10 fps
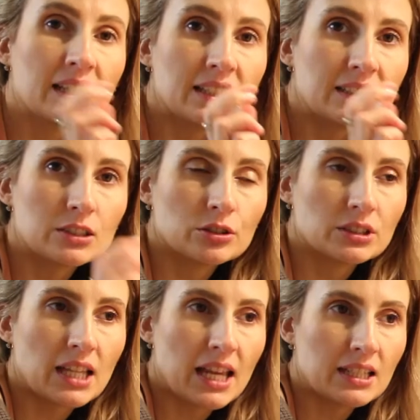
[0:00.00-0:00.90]
this
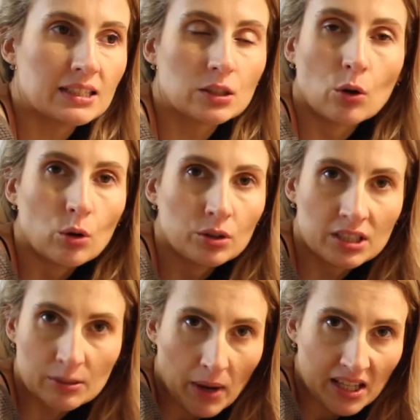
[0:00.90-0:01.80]
contains all
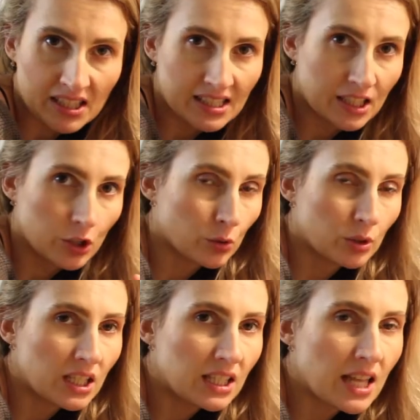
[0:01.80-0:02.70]
the spices that you
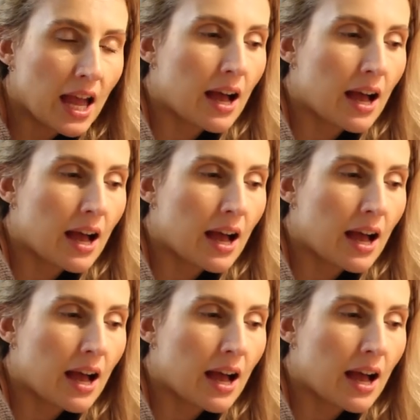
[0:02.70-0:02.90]
need.